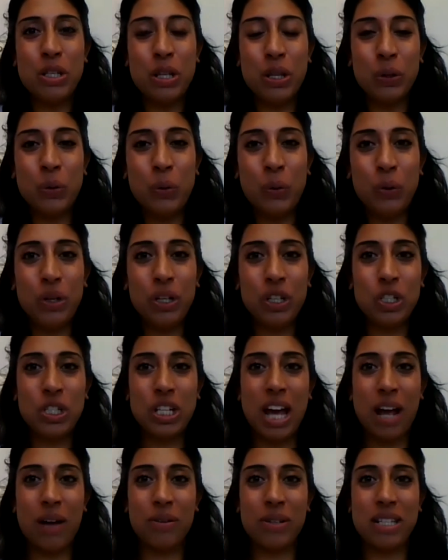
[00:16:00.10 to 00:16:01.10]
the caller
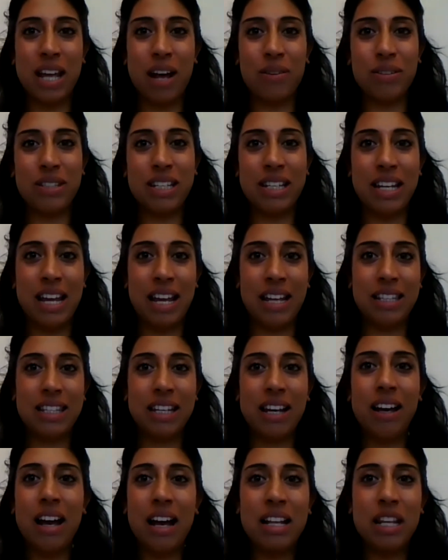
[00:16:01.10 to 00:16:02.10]
shouts out a letter
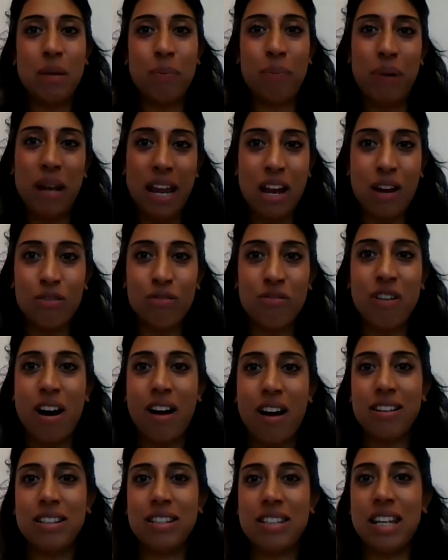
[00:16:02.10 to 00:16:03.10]
and the player
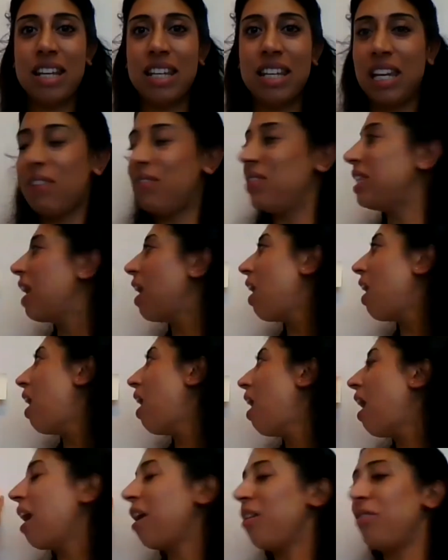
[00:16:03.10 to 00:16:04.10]
runs and gives it a
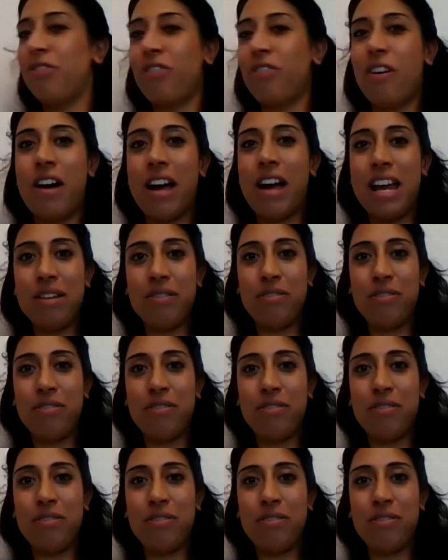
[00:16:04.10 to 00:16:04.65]
high five.